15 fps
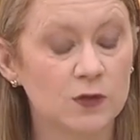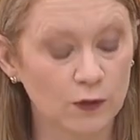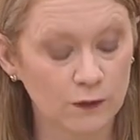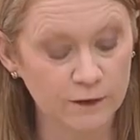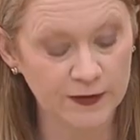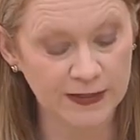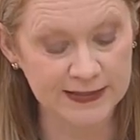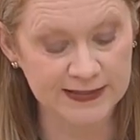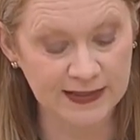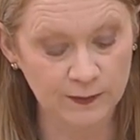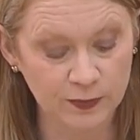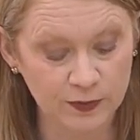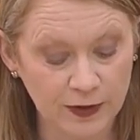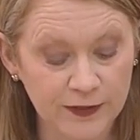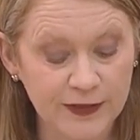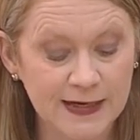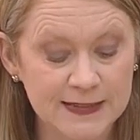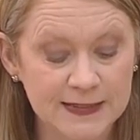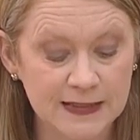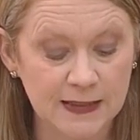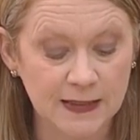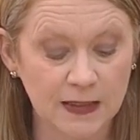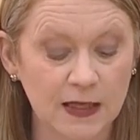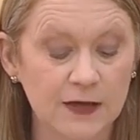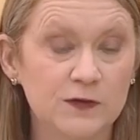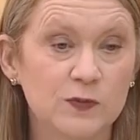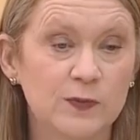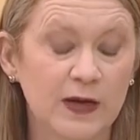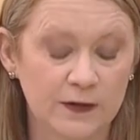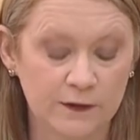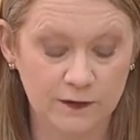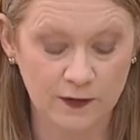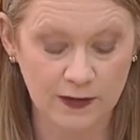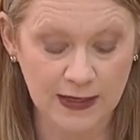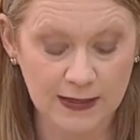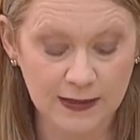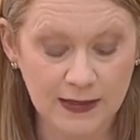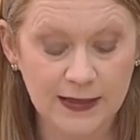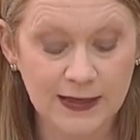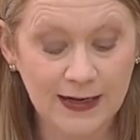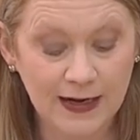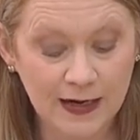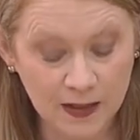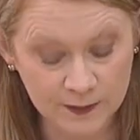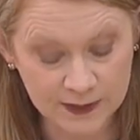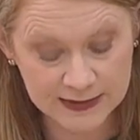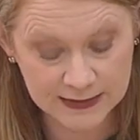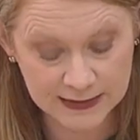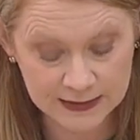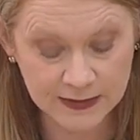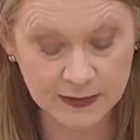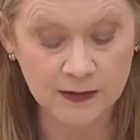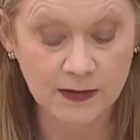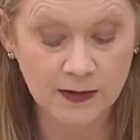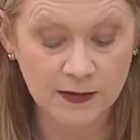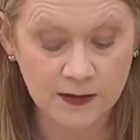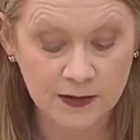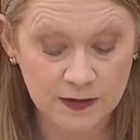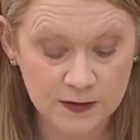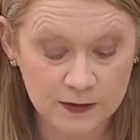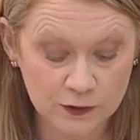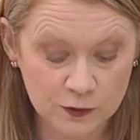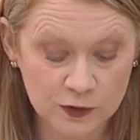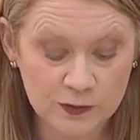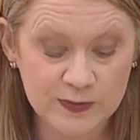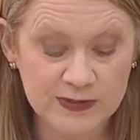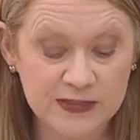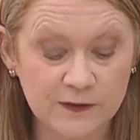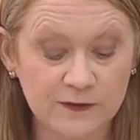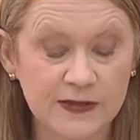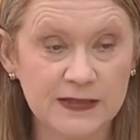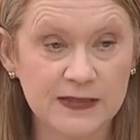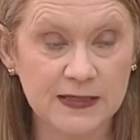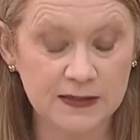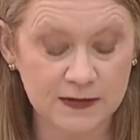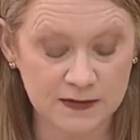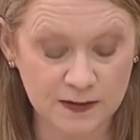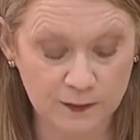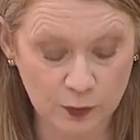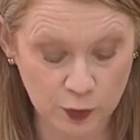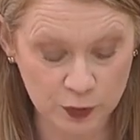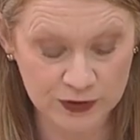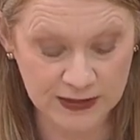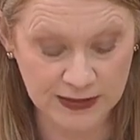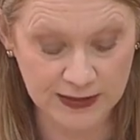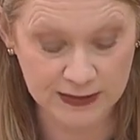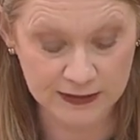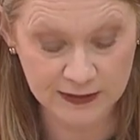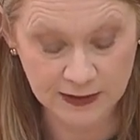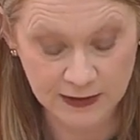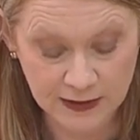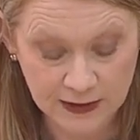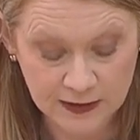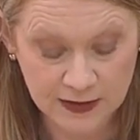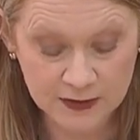of, for example, a 30-year lifespan for rack are misleading. There is no specific data supporting this. The